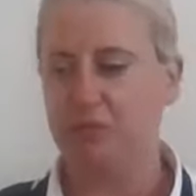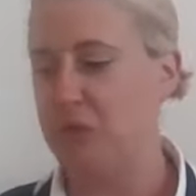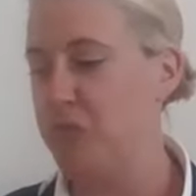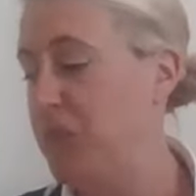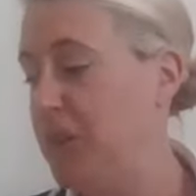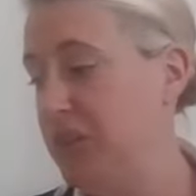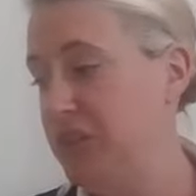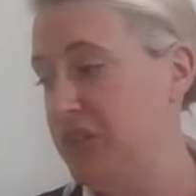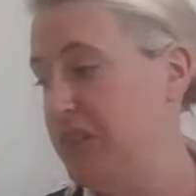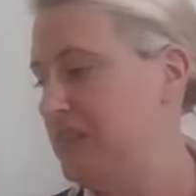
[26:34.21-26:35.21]
Some really
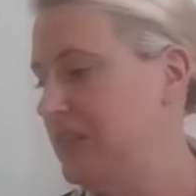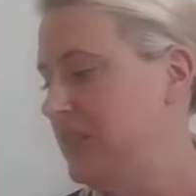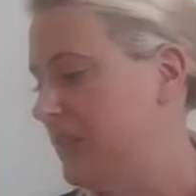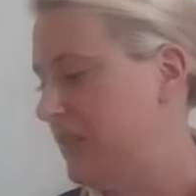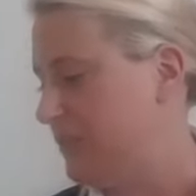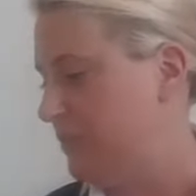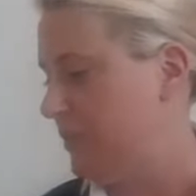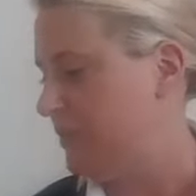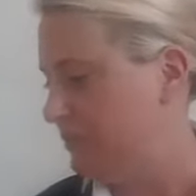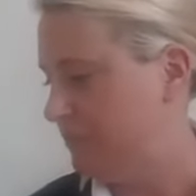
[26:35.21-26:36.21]
good cheeses in that
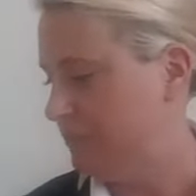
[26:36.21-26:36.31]
category.